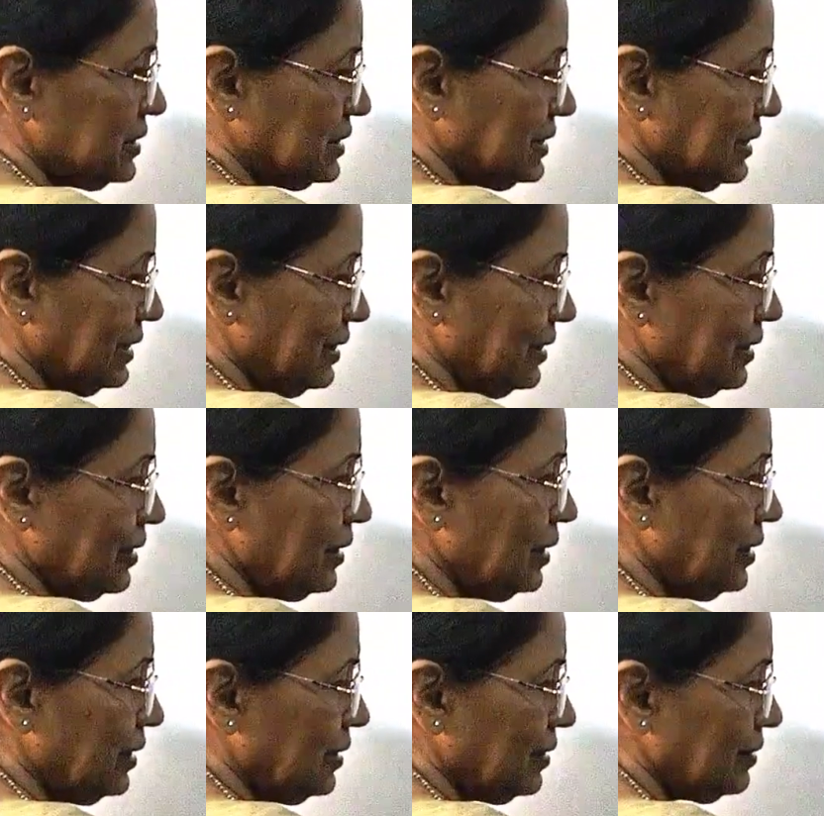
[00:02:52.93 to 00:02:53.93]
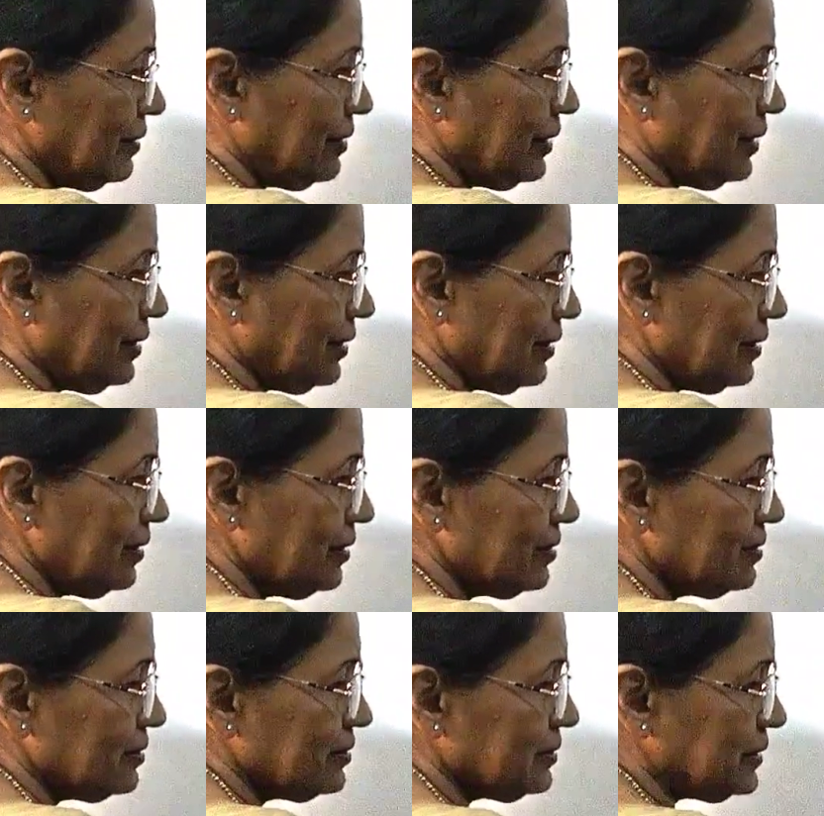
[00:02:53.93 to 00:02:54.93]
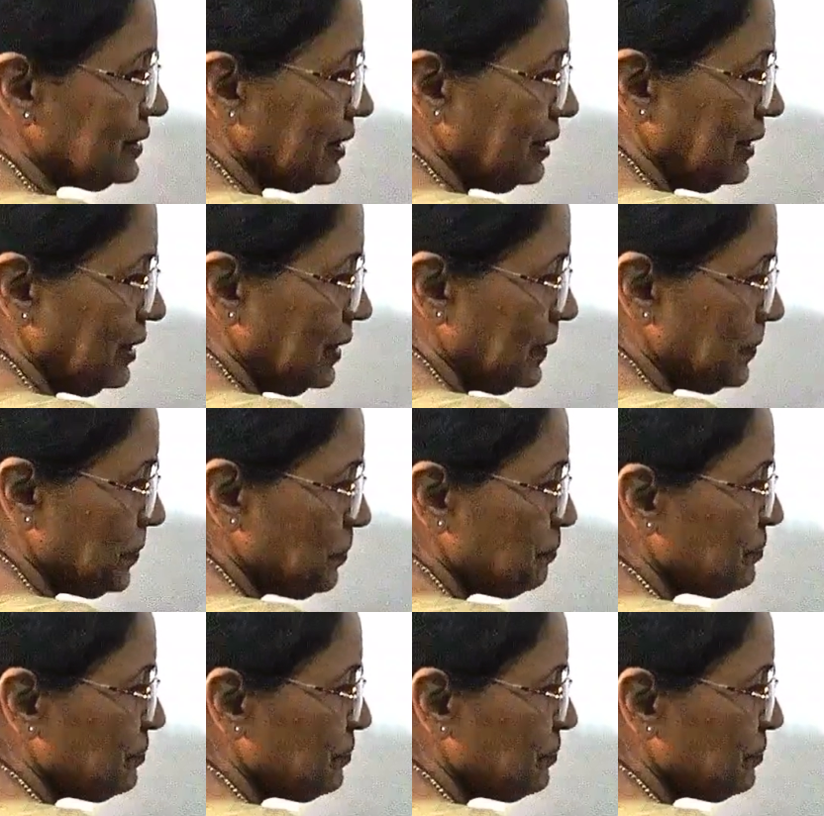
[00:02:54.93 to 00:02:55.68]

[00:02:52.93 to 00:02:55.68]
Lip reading: C, T, C.